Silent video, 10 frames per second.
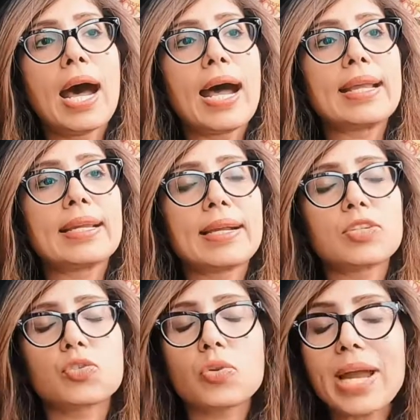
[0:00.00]
I
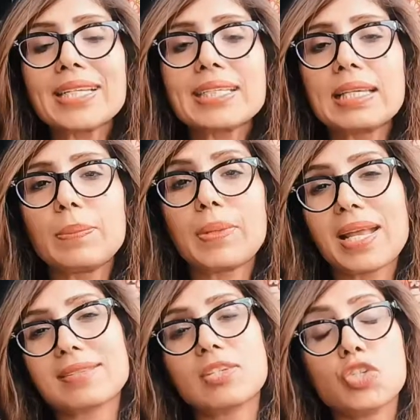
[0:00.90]
try to keep it
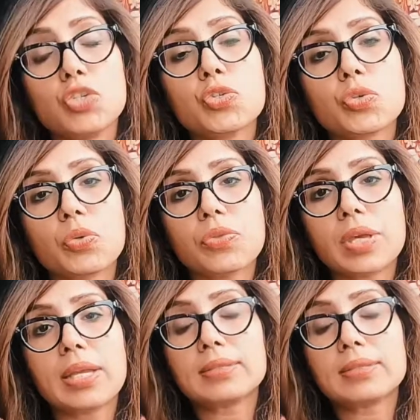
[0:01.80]
as a neutral thing.